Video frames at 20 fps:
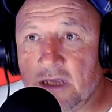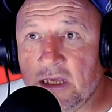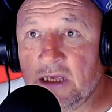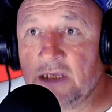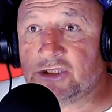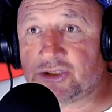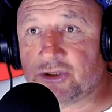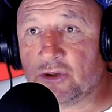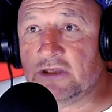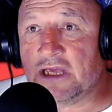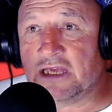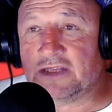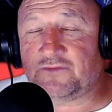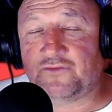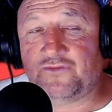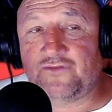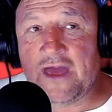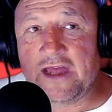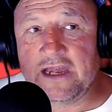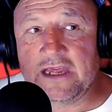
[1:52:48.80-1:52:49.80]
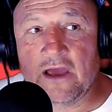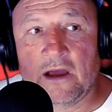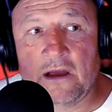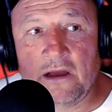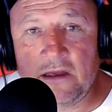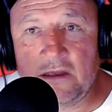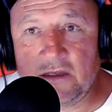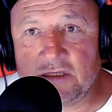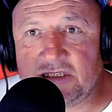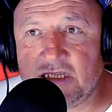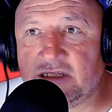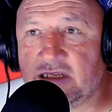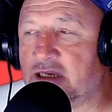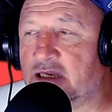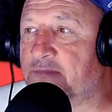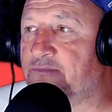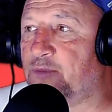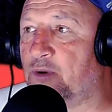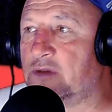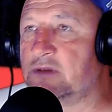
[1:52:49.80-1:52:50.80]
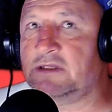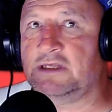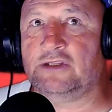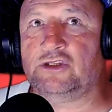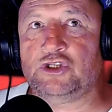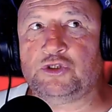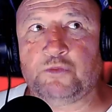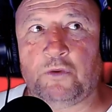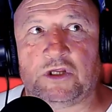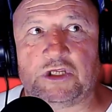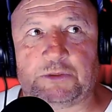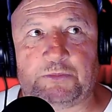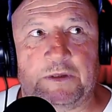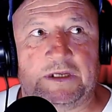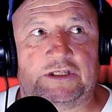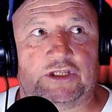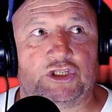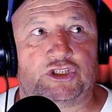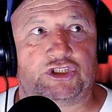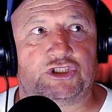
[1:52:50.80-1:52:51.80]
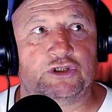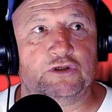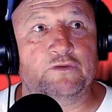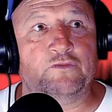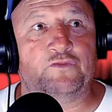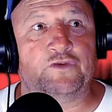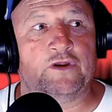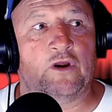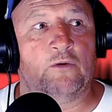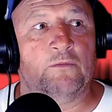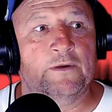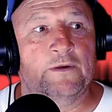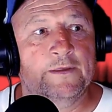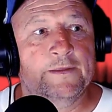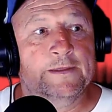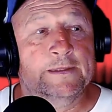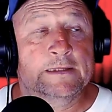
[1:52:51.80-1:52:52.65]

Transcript: yeah, so it's very hard. You're thinking, but you just want to speak the truth, you know.